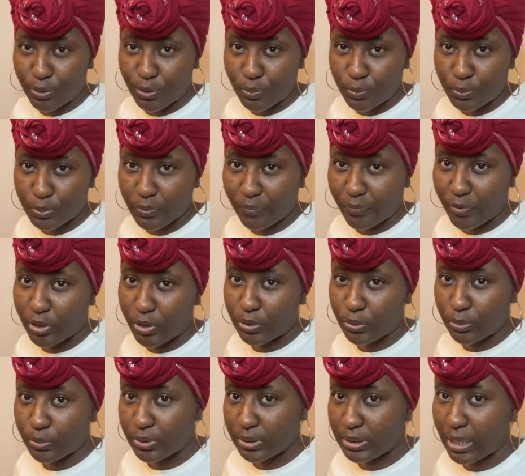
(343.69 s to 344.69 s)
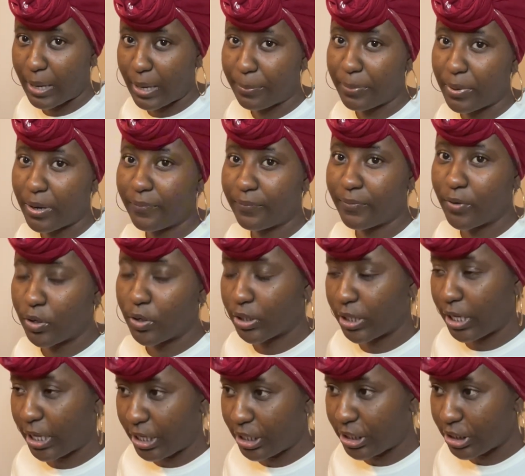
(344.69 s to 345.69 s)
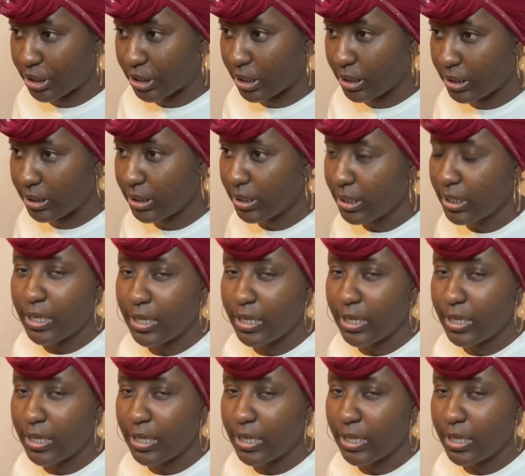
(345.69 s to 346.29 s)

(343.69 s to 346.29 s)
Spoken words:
use for those type of occasion.